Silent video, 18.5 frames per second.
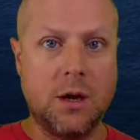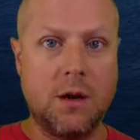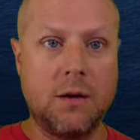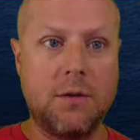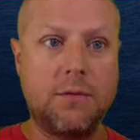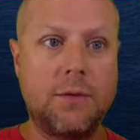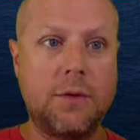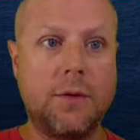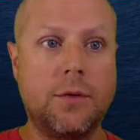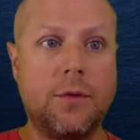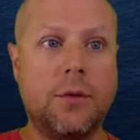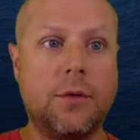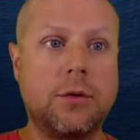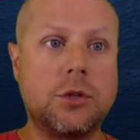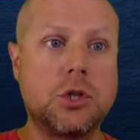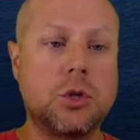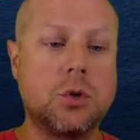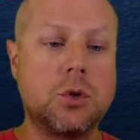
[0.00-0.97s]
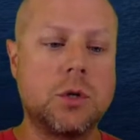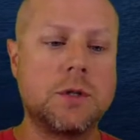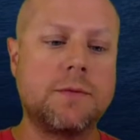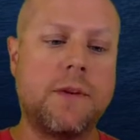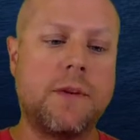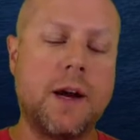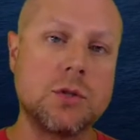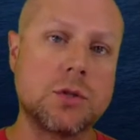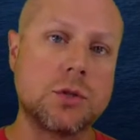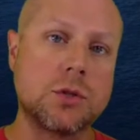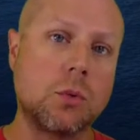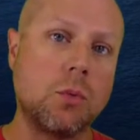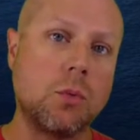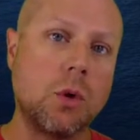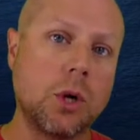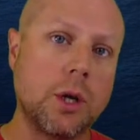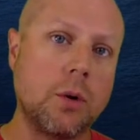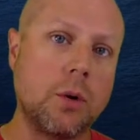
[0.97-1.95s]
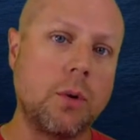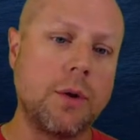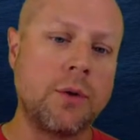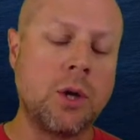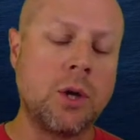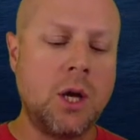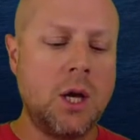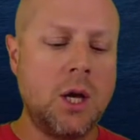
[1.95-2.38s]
of the source files they're working with